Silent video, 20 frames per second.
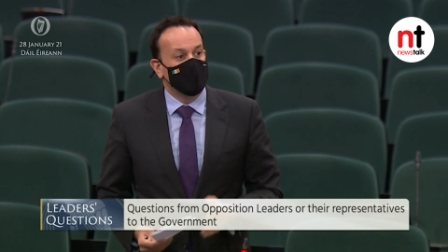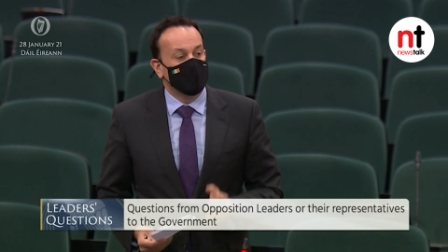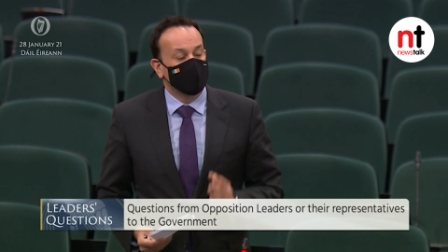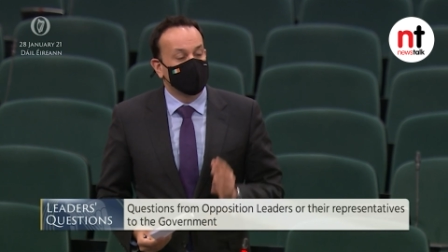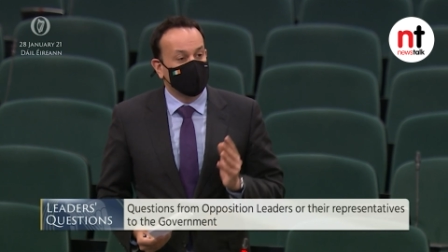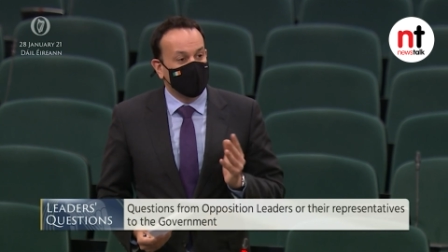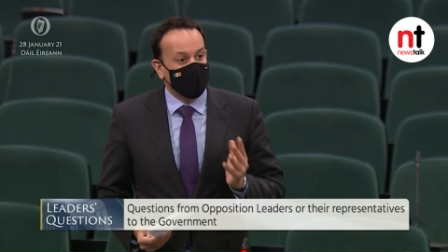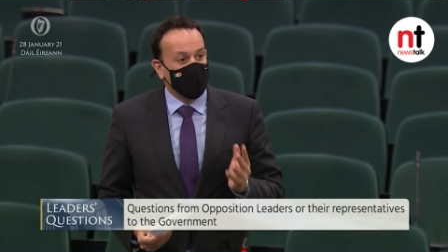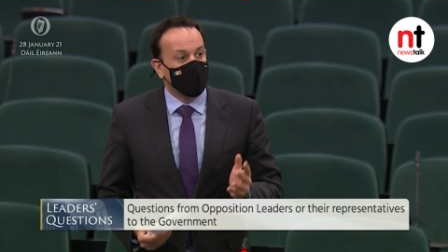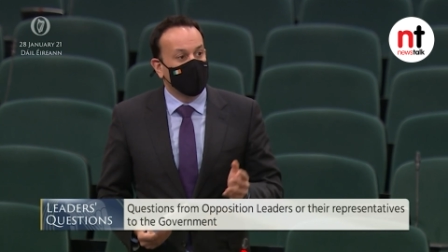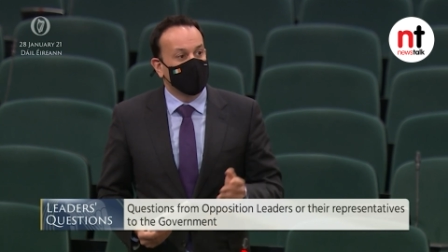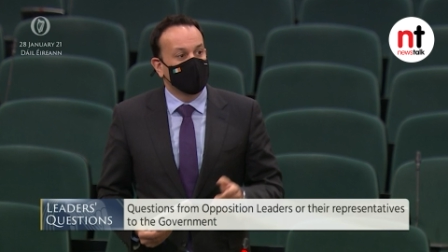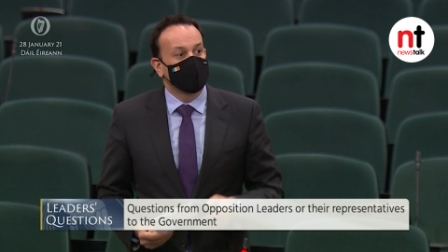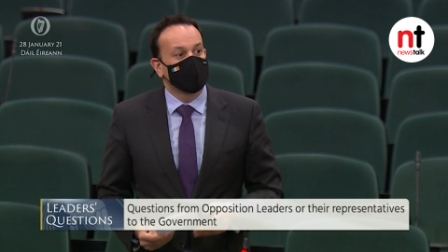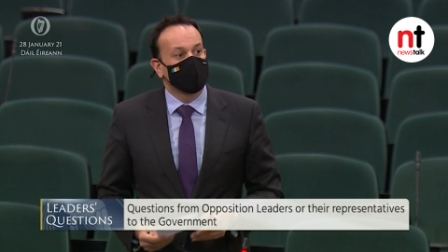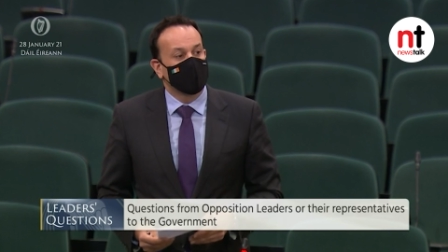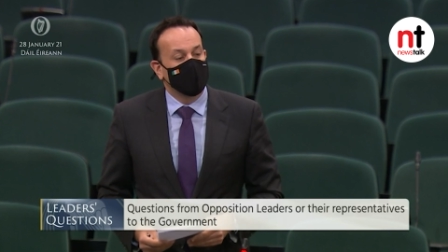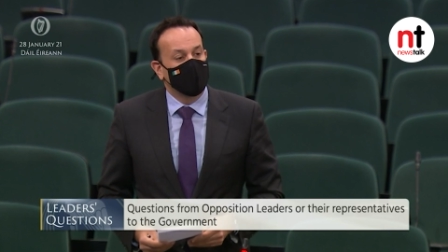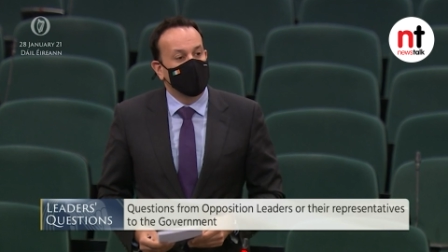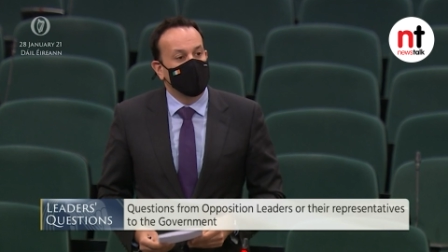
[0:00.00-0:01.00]
in slowing
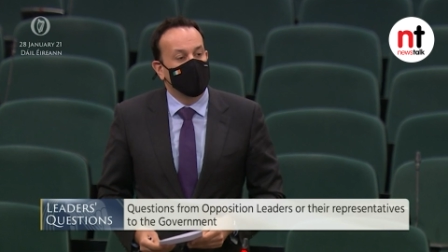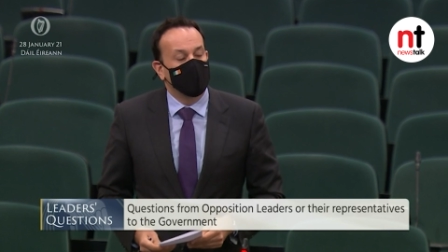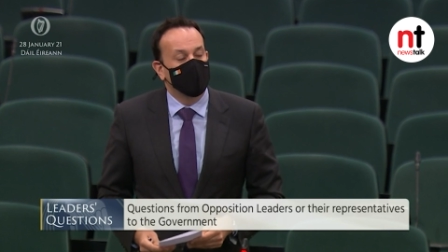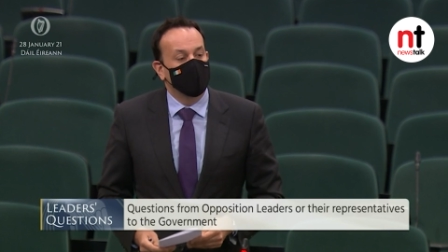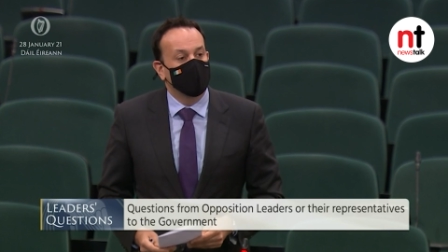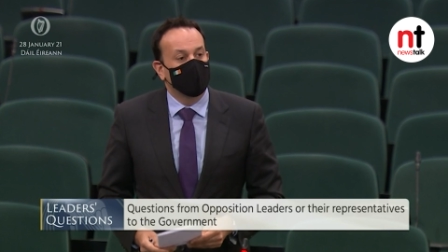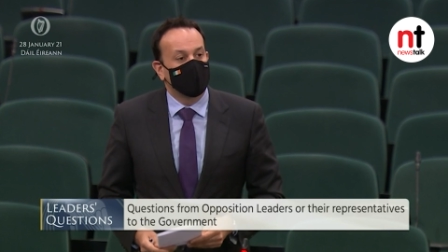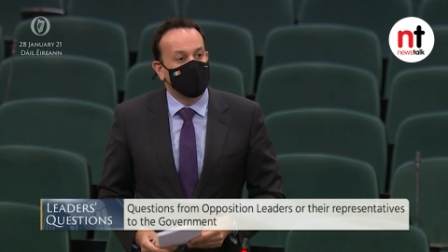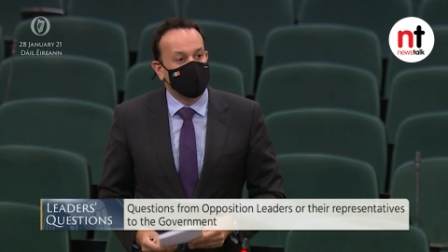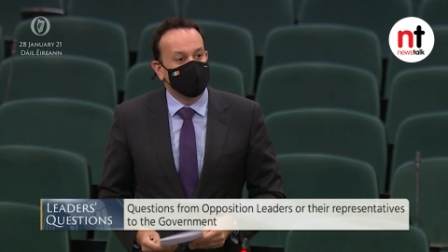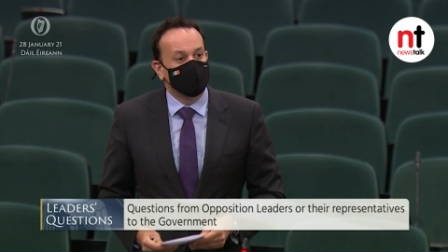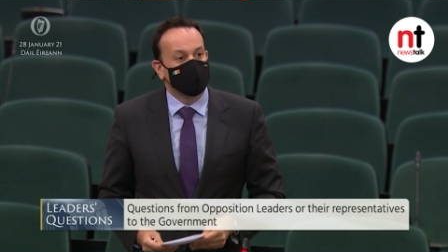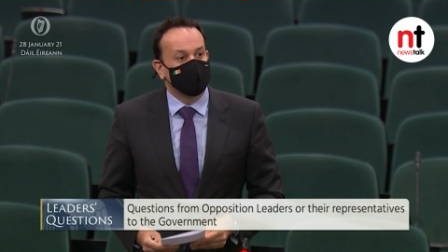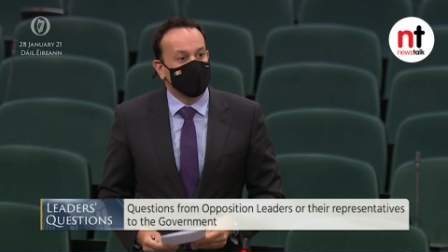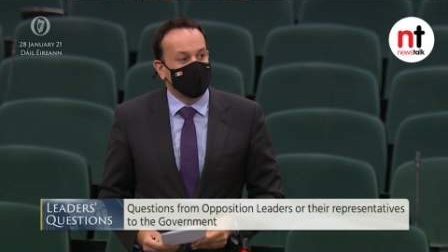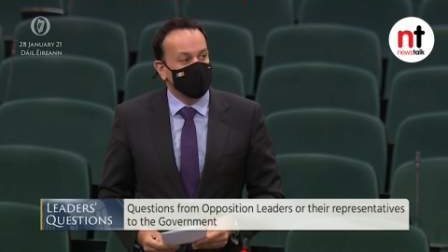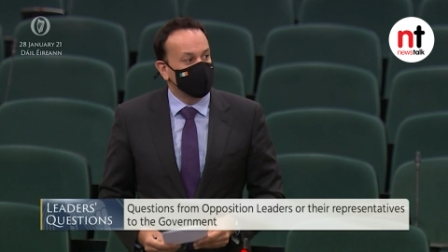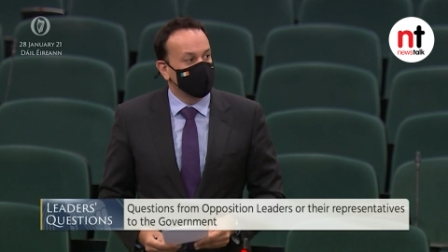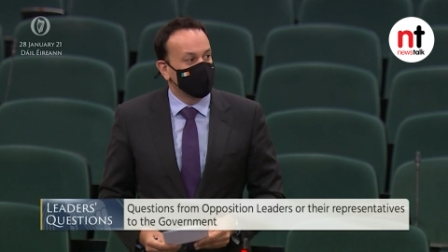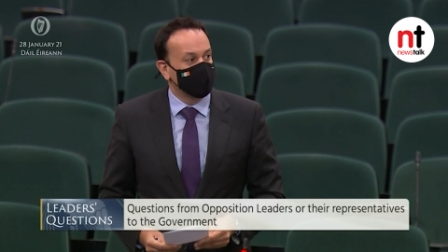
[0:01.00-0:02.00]
rent
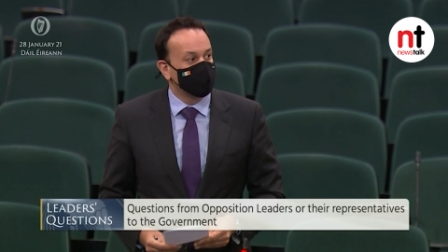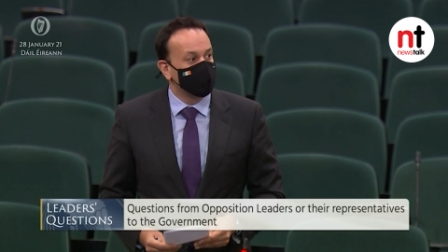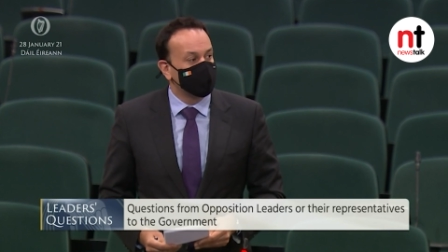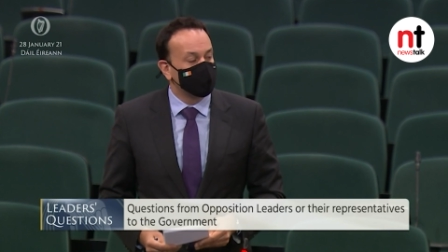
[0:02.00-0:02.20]
inflation,